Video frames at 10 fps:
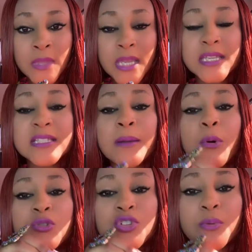it is
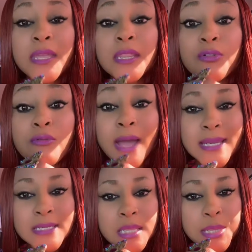about doing the
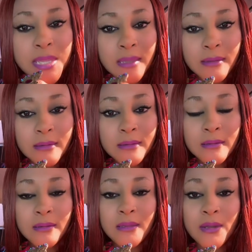right thing,
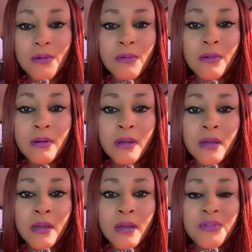you know,
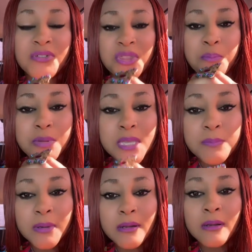for the
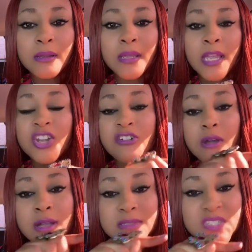people in your
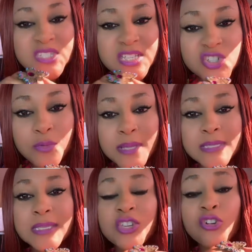
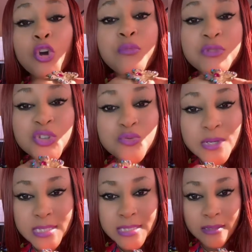constituents, in your
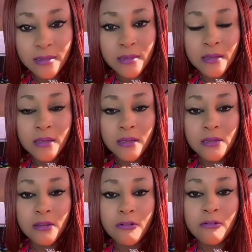community,
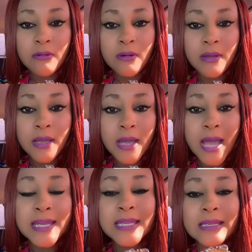you know,
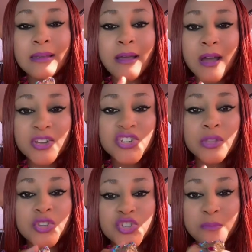and at large,
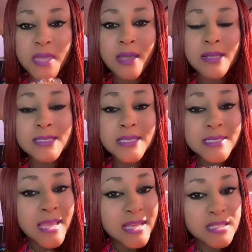the Jamaican
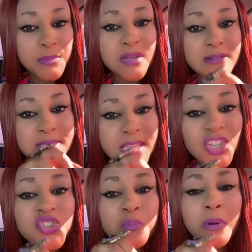society, because
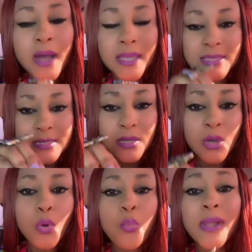each pocket
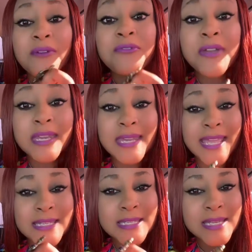will affect the
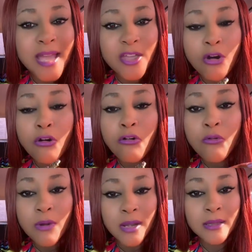entire
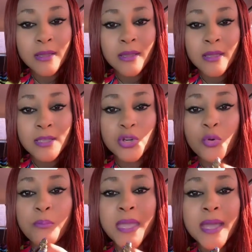whole. You
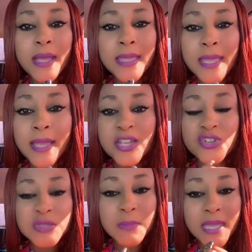don't bake a cake and
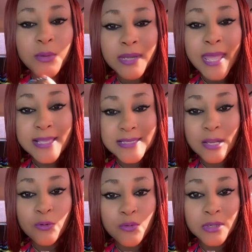just bake it with the eggs
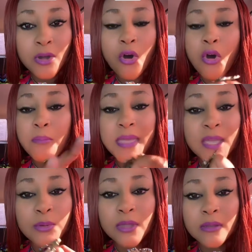alone, or bake
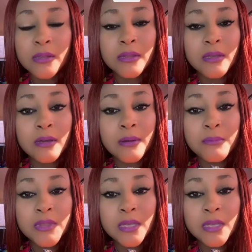it with the